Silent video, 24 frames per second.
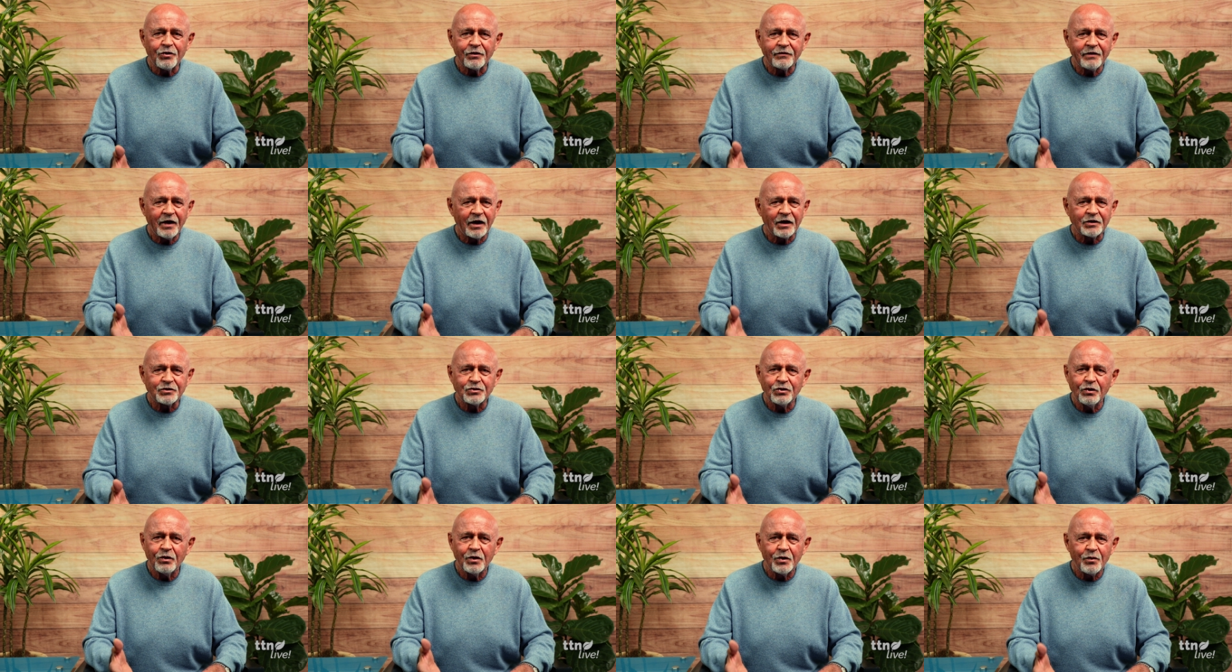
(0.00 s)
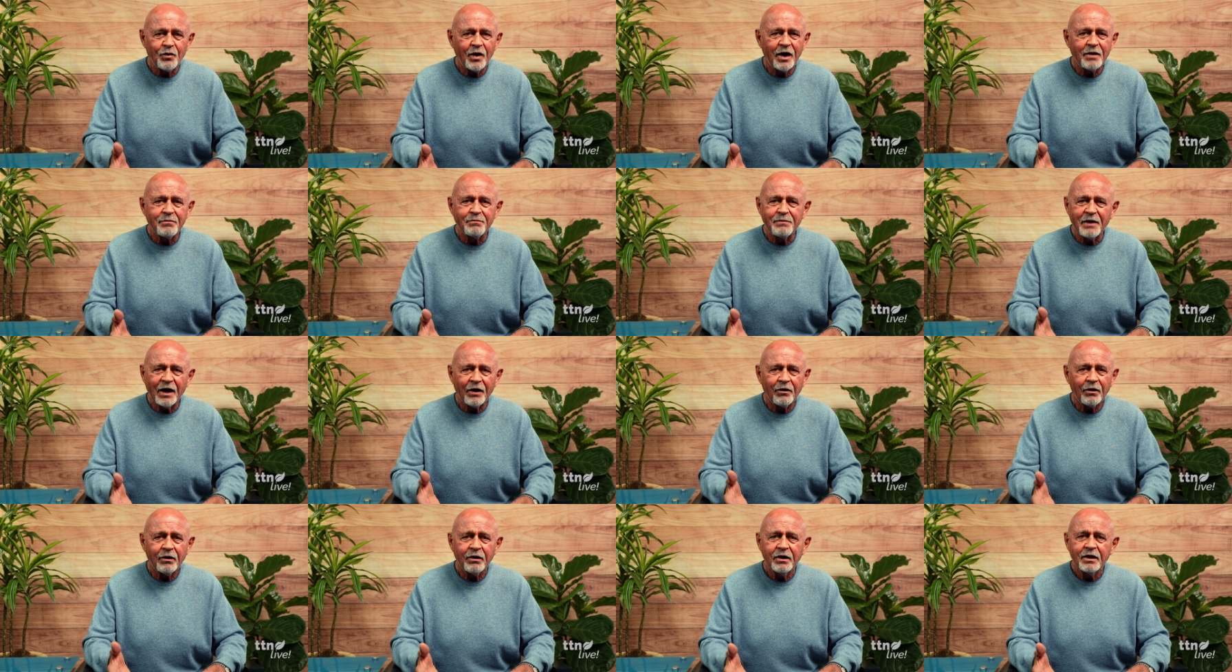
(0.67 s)
You've got a two-in-one
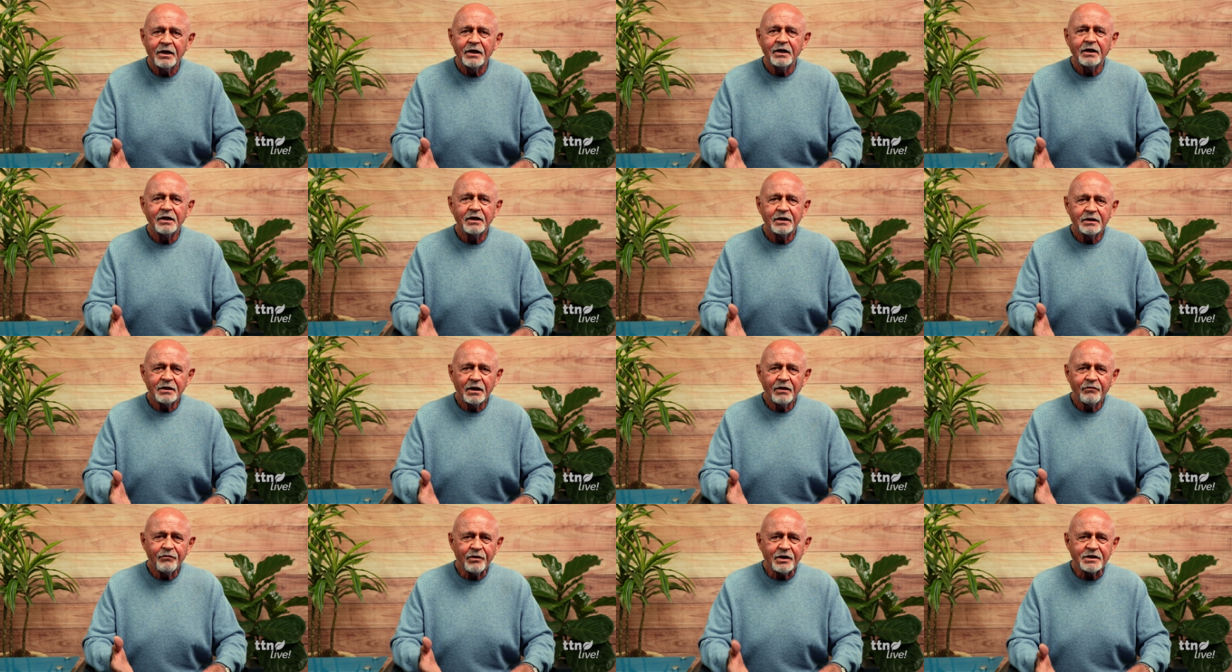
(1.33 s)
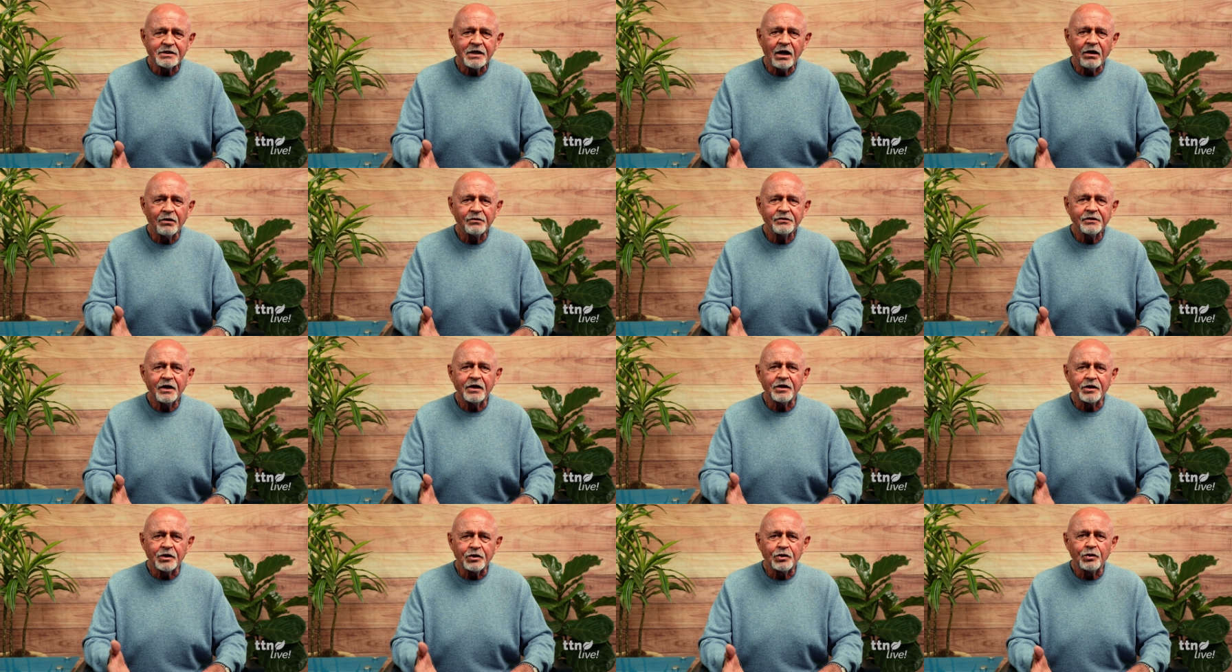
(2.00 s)
better result
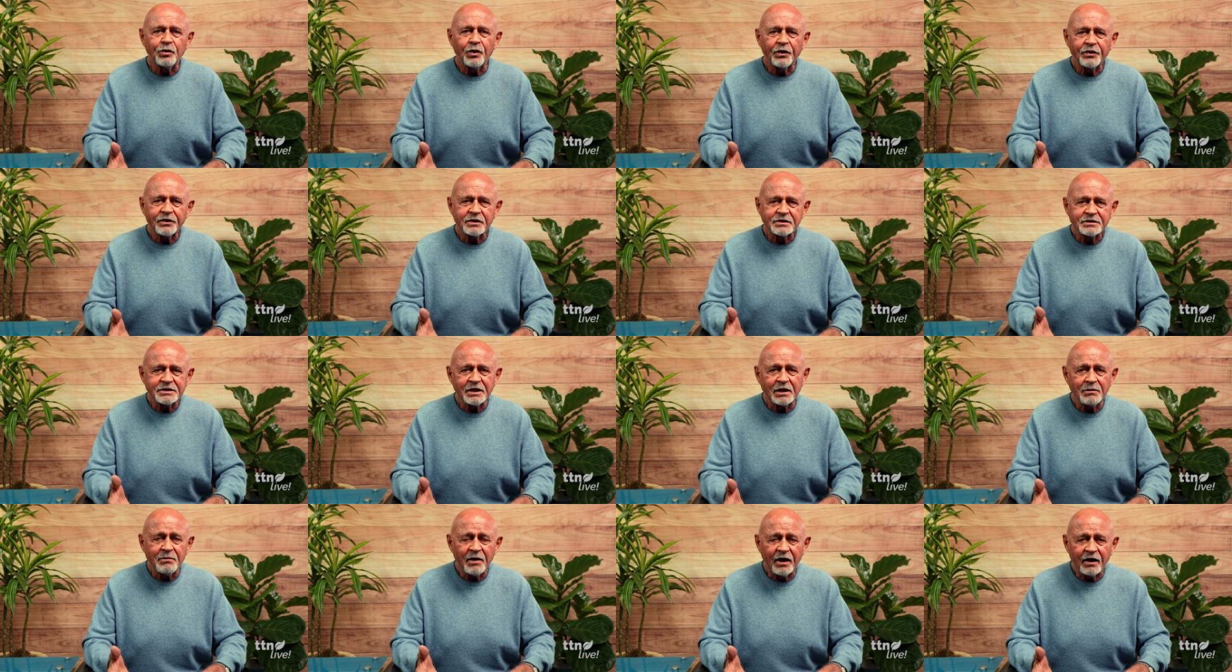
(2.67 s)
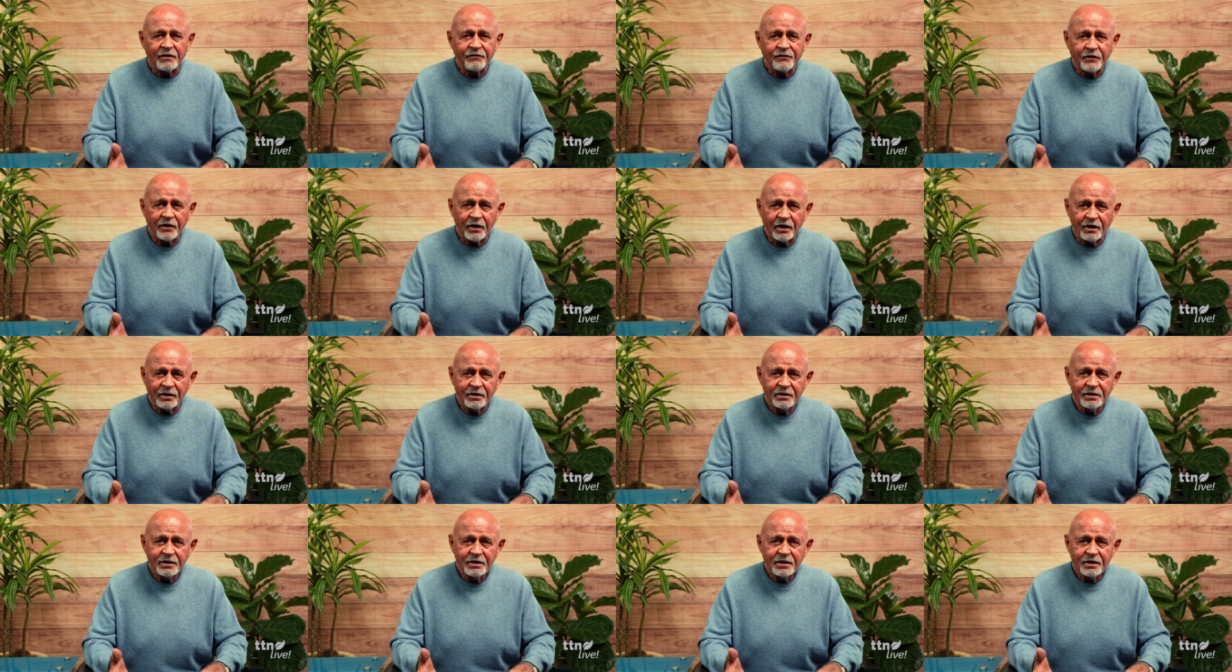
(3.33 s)
than you do with acetaminophen.
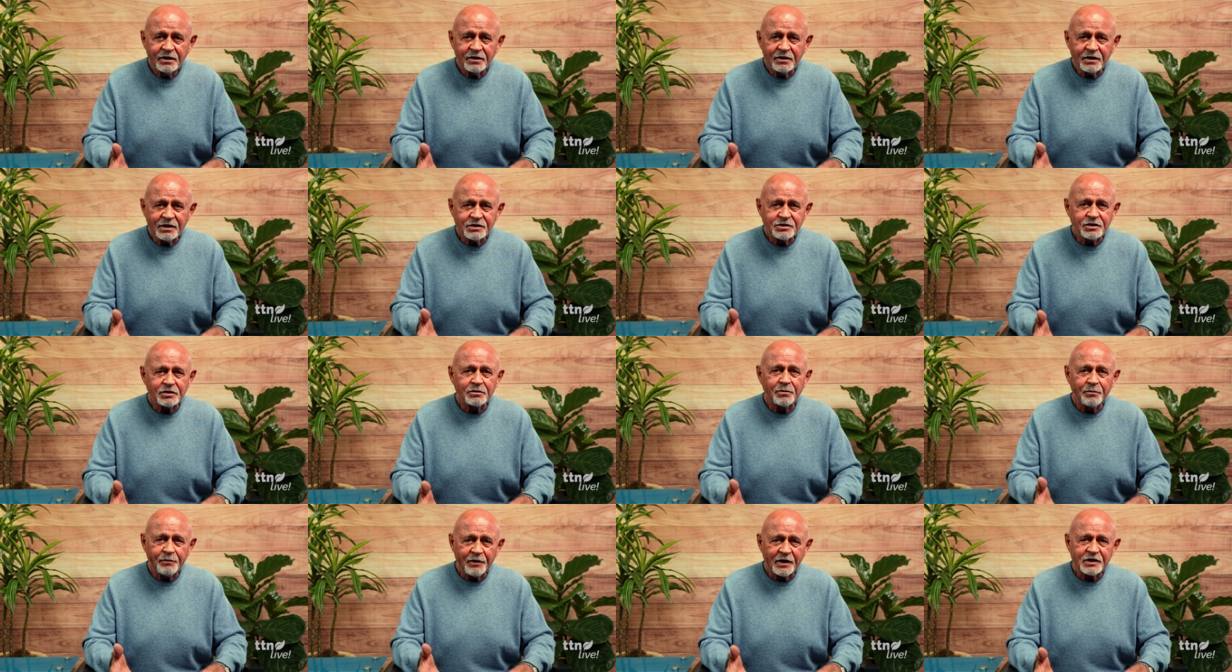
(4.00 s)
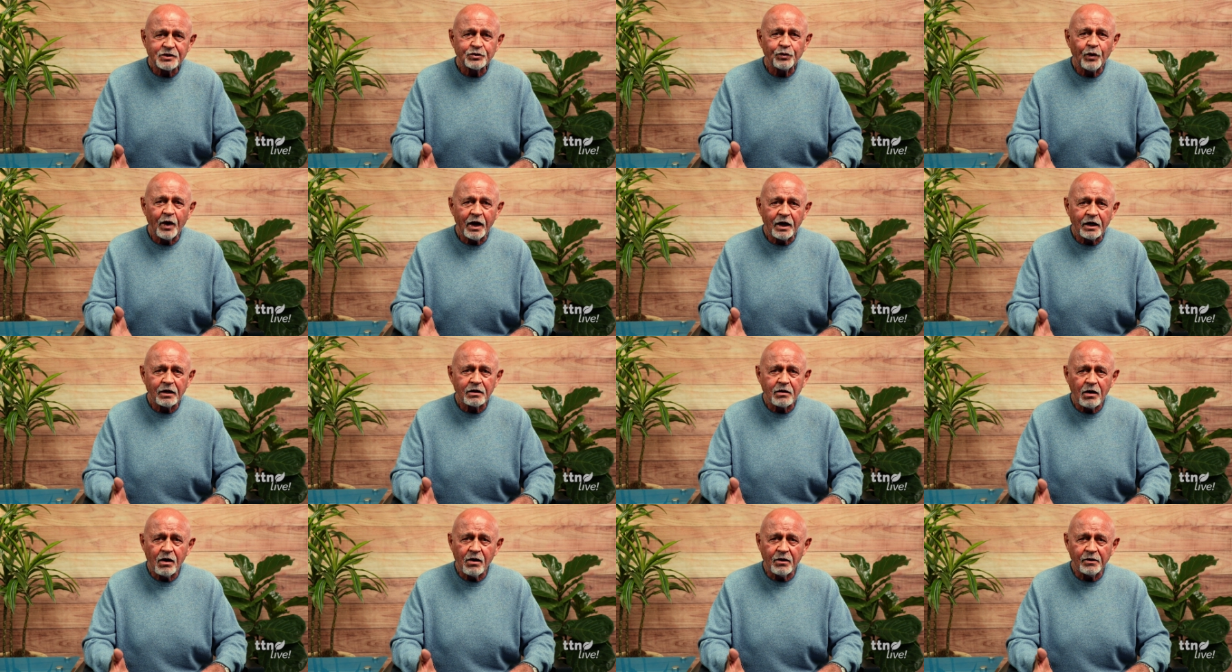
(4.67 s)
This is the best way
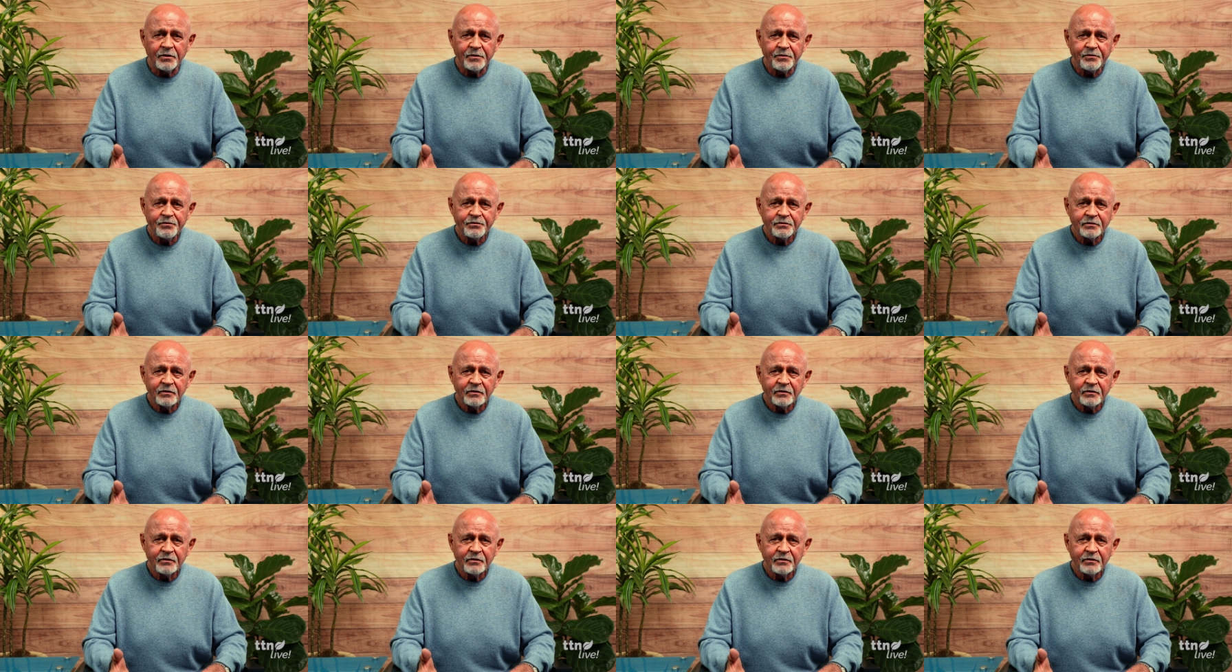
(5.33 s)
to go.